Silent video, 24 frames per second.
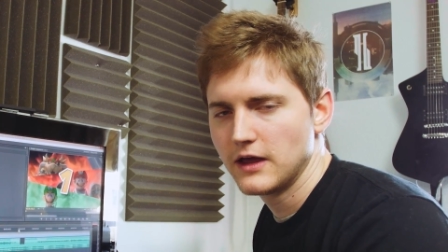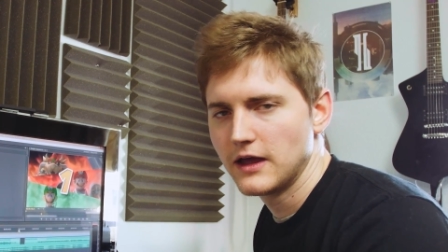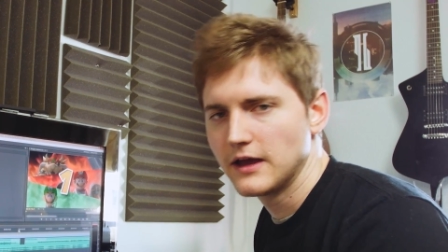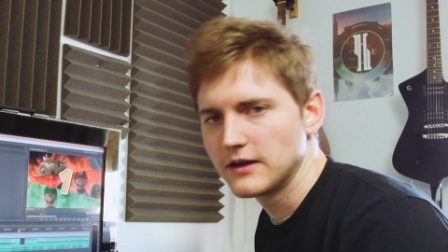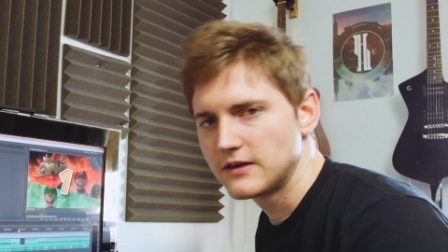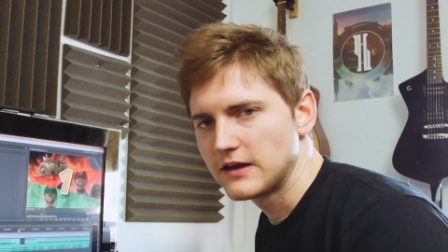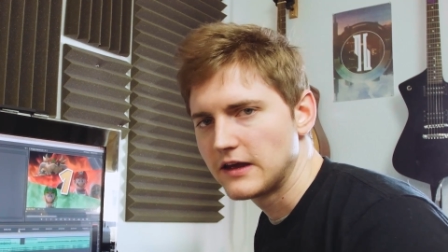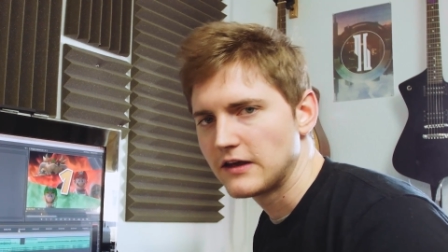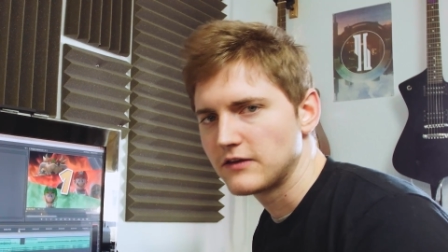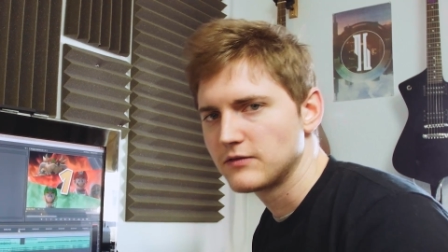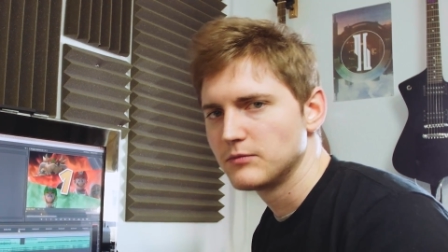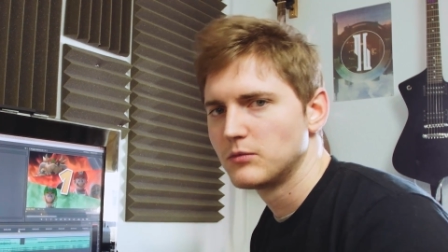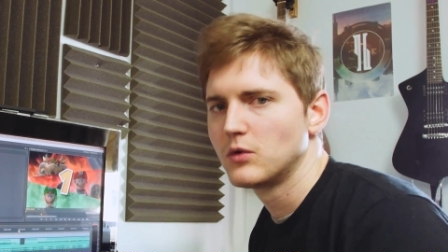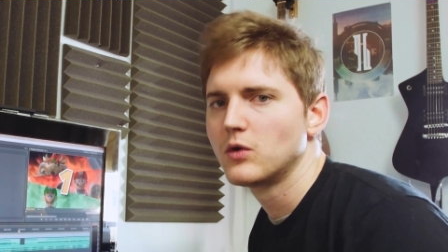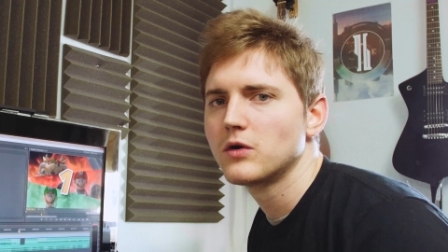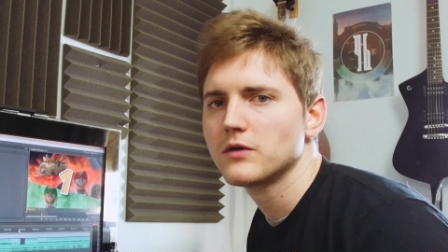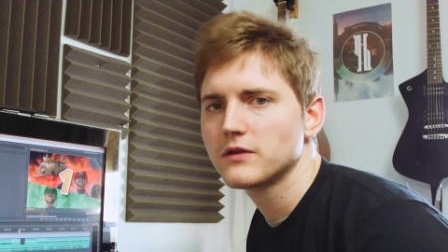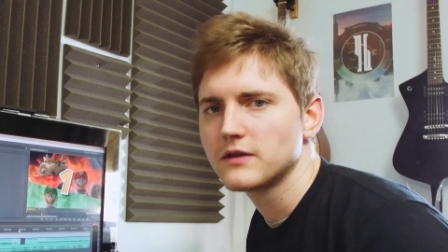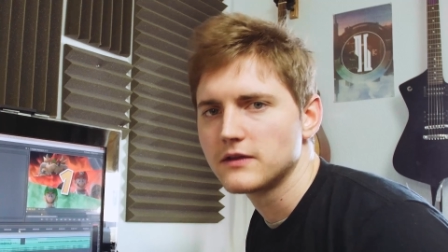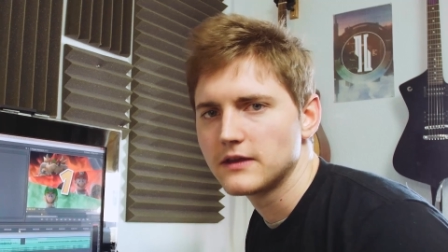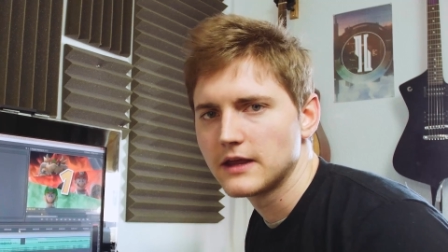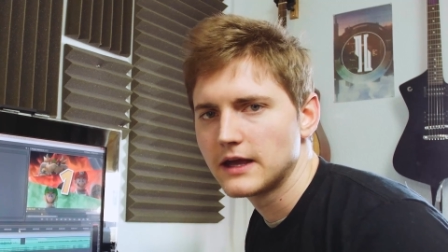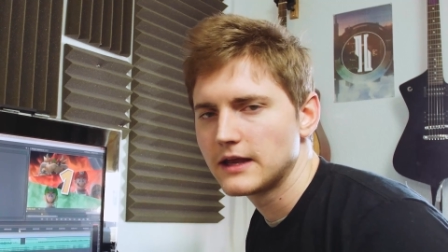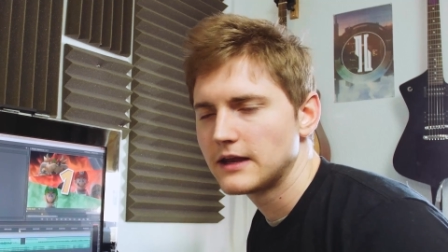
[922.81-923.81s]
It takes more
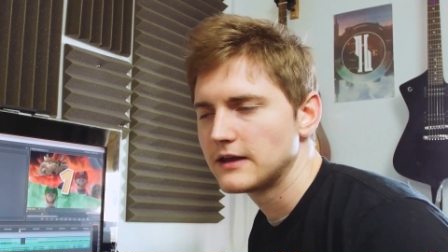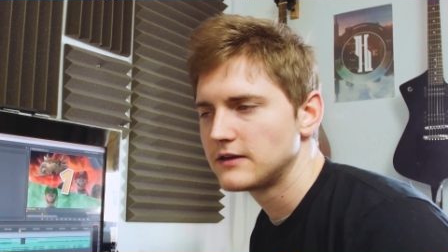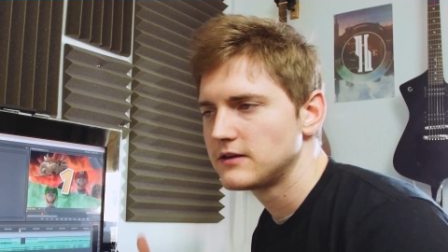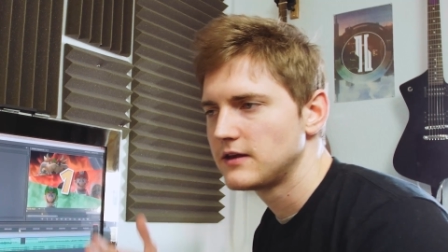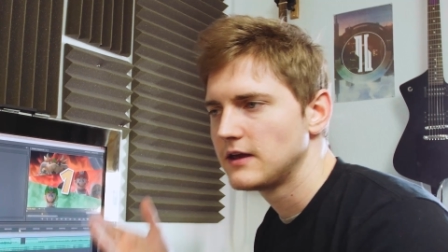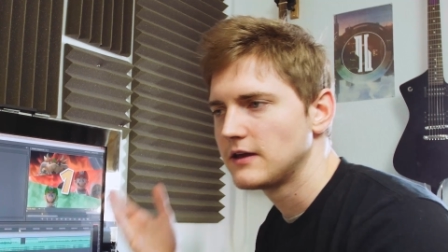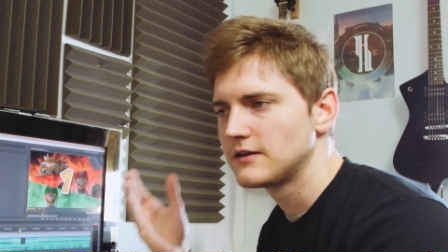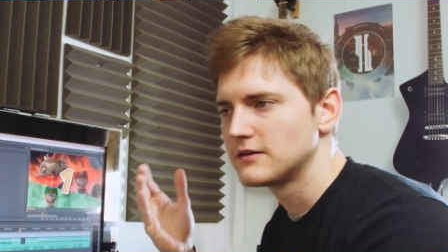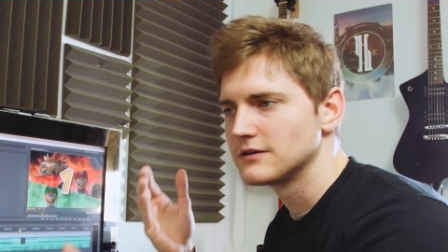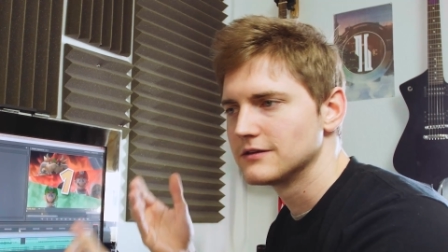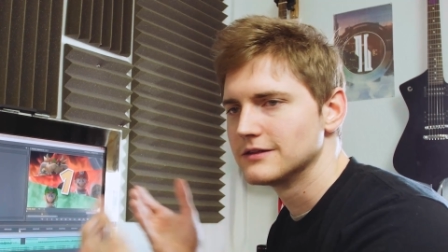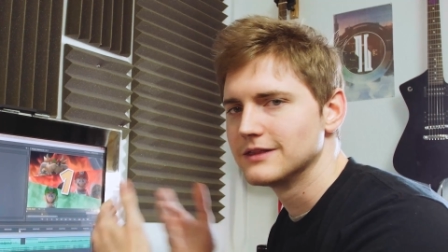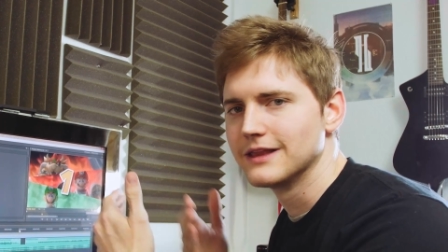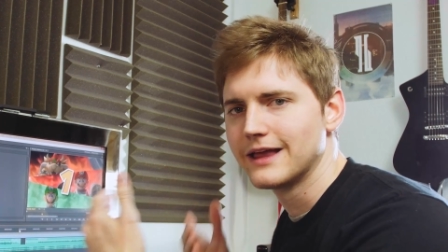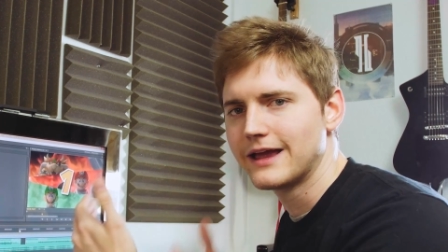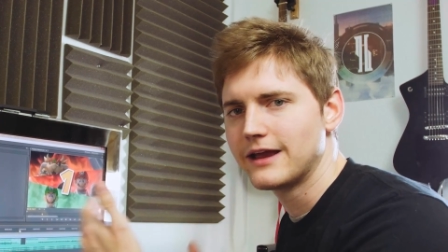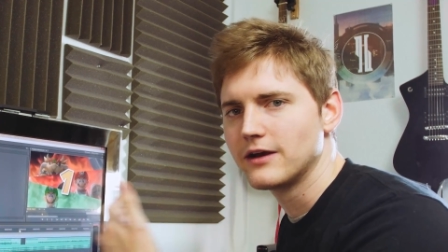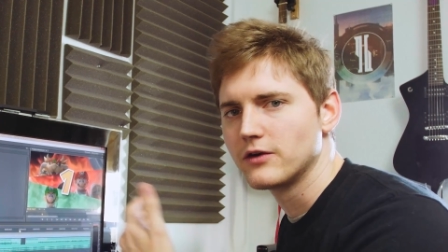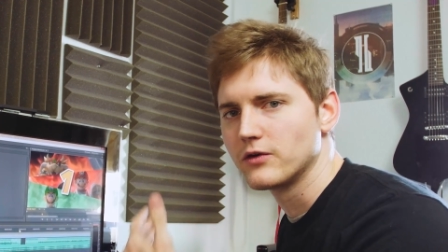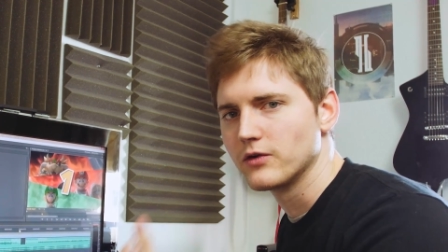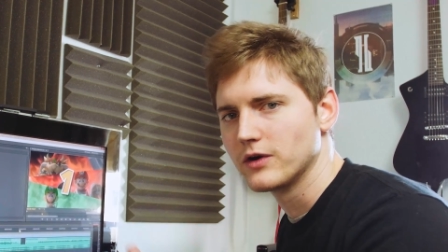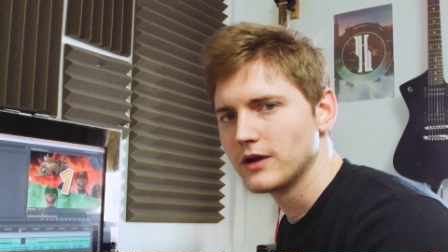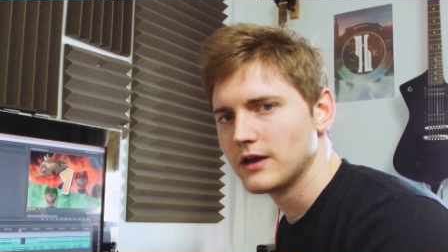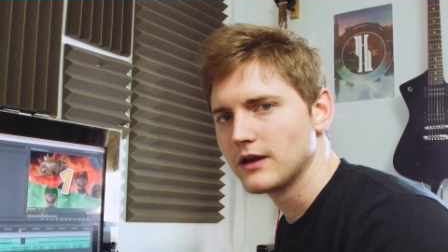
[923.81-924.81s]
than that. It takes
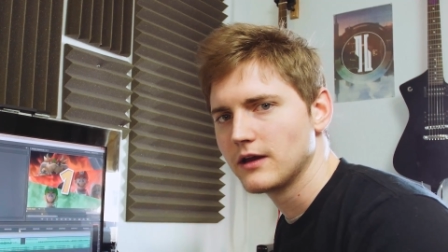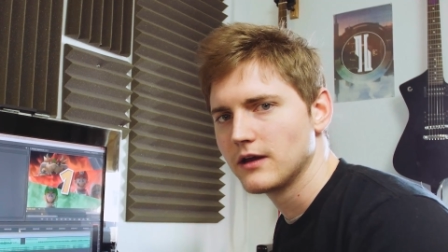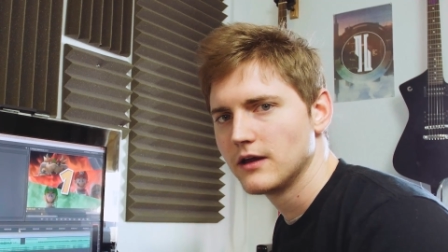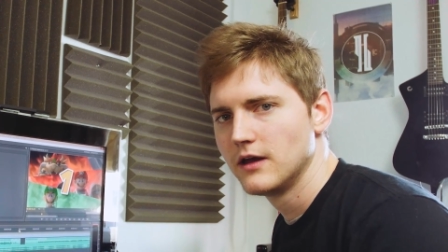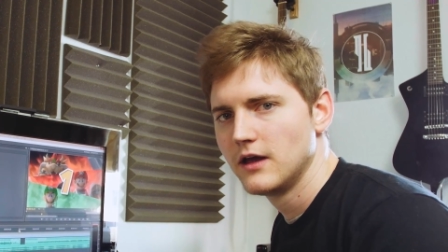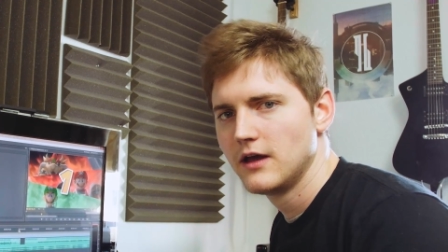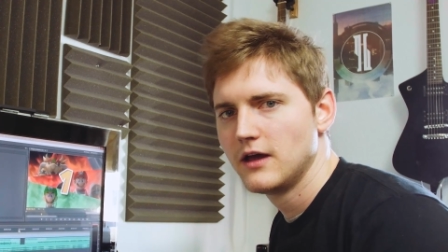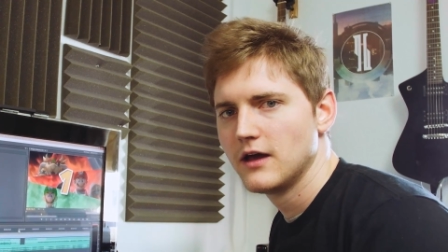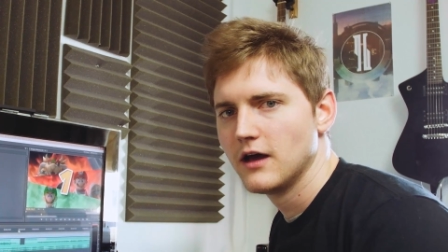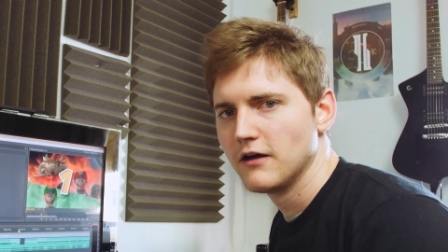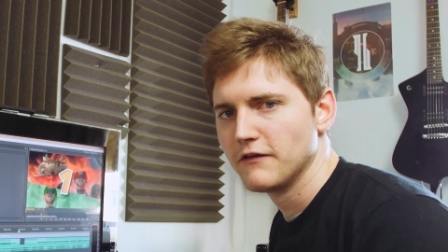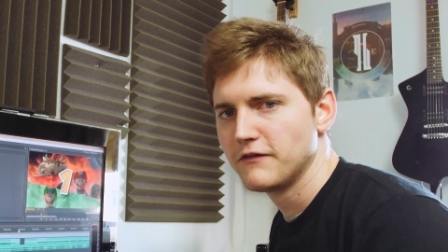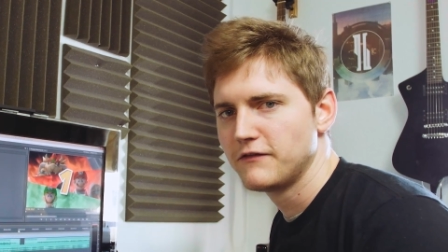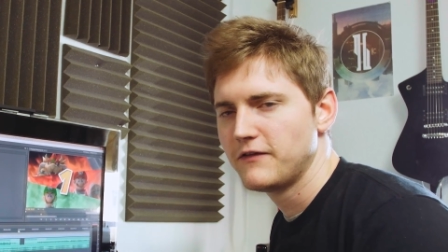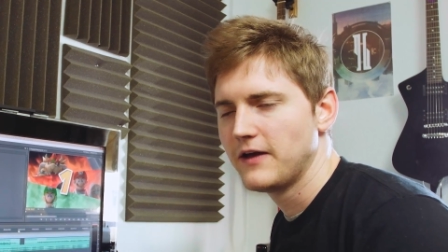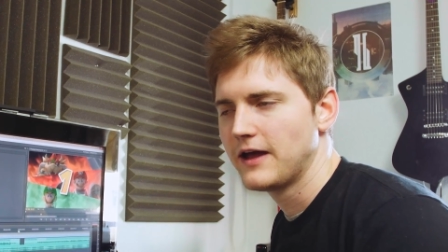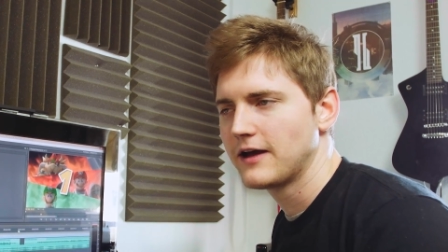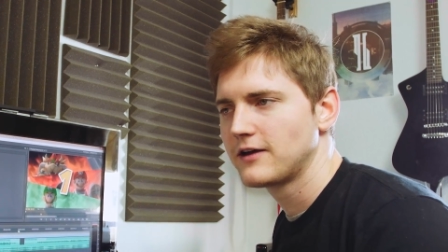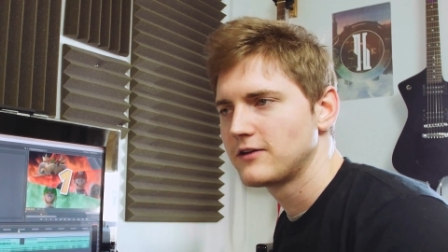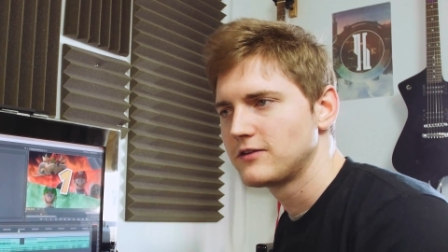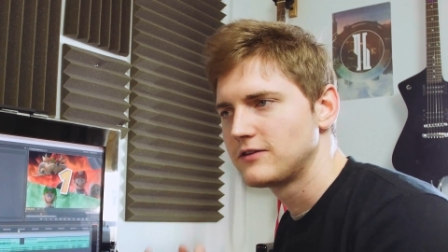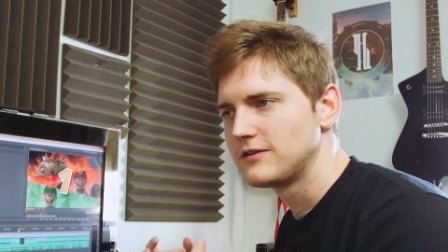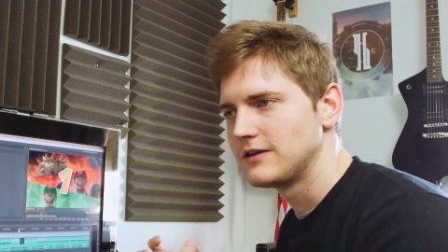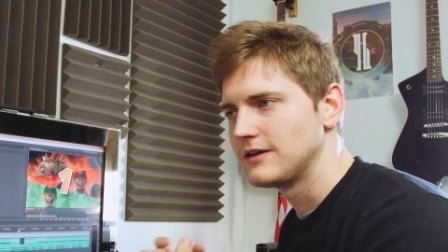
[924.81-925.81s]
layering
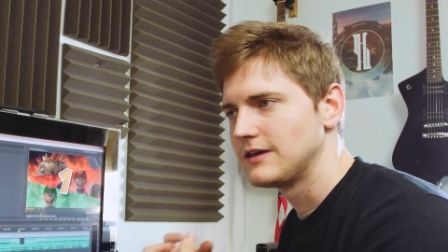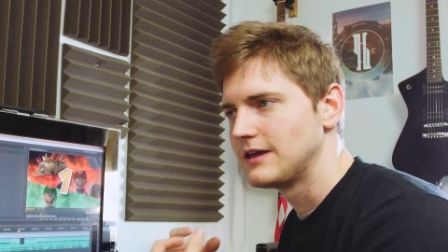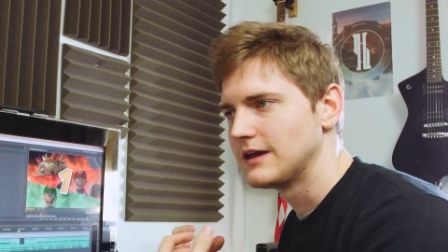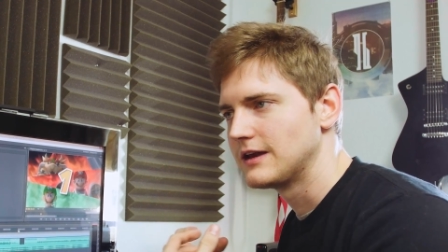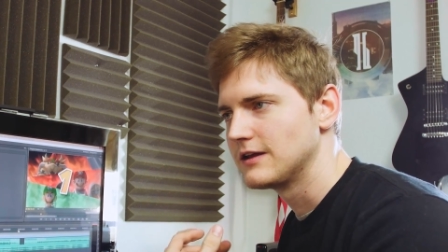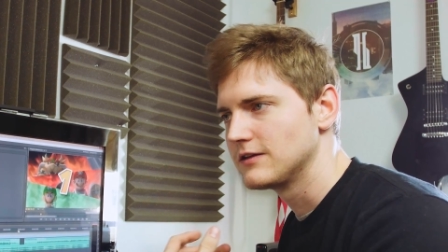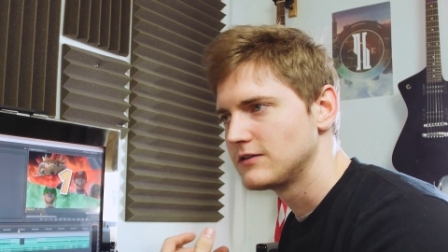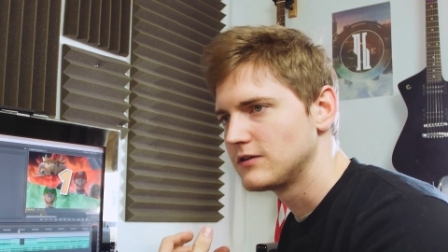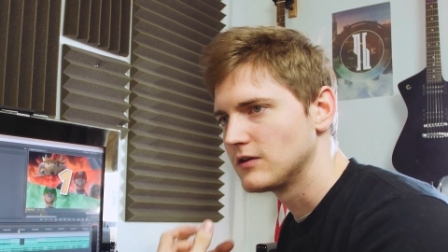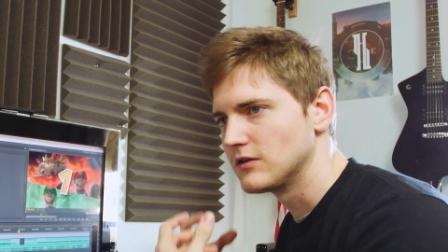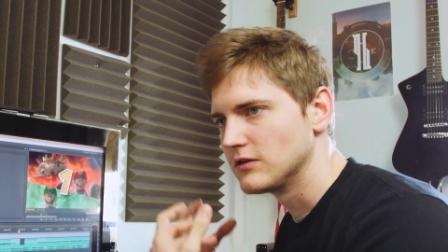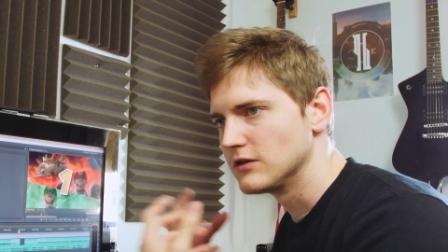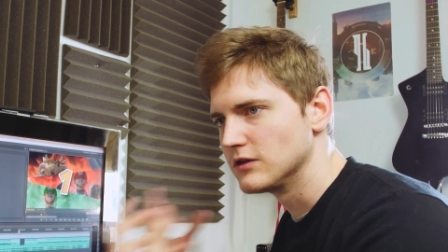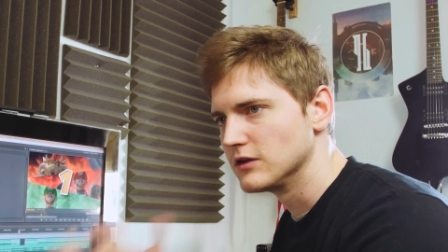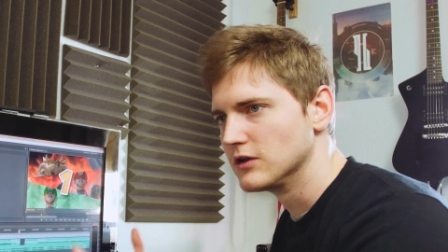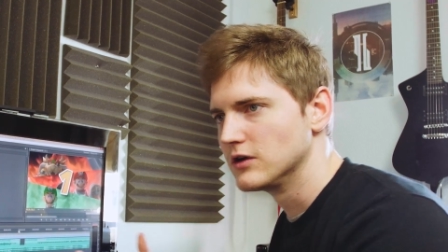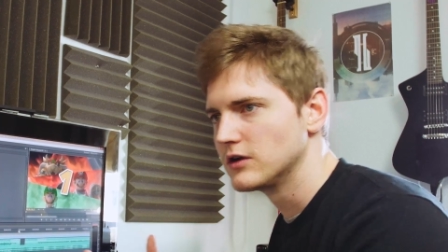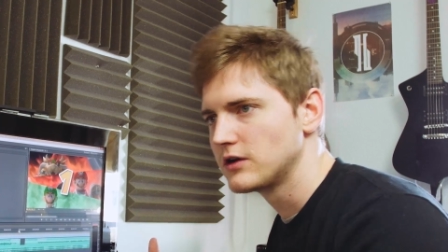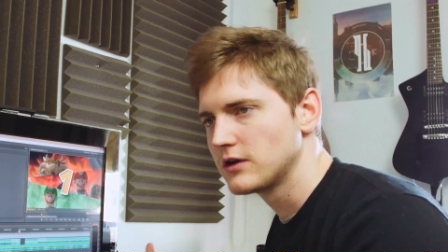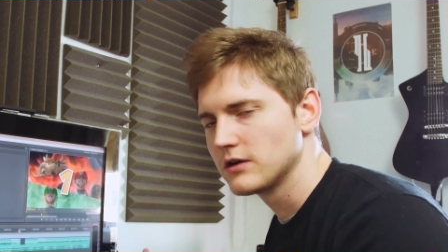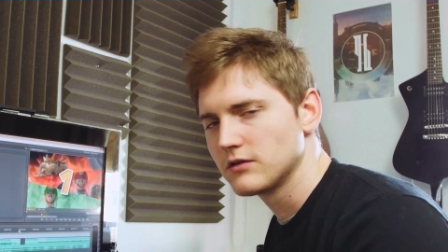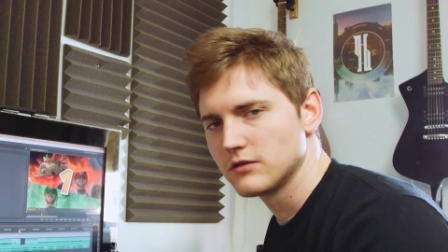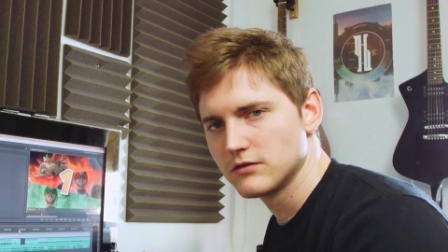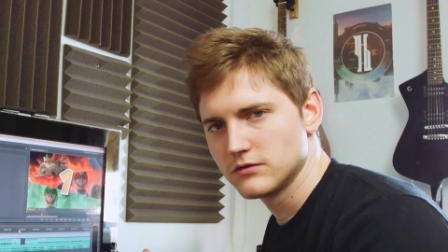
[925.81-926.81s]
effects to get it to
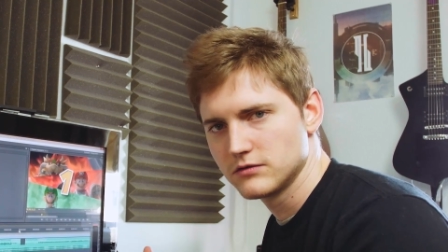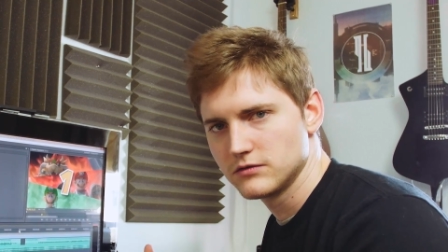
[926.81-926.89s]
look,